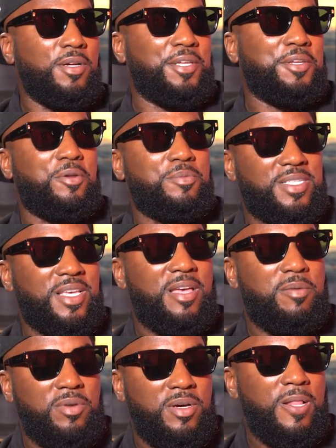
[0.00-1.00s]
You yeah. know what I'm
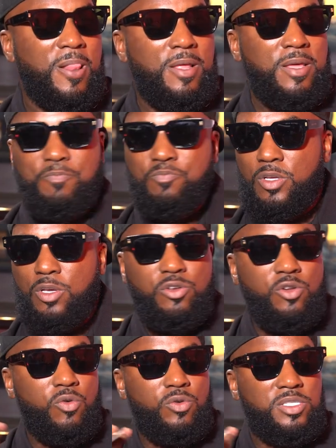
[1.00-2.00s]
saying? But you
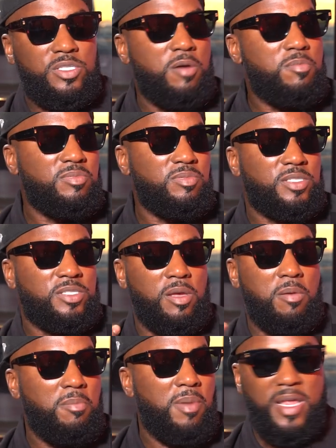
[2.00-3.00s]
know some
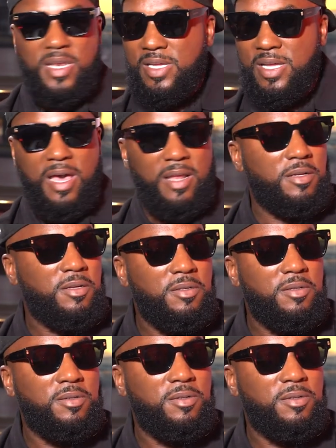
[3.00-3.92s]
somebody gotta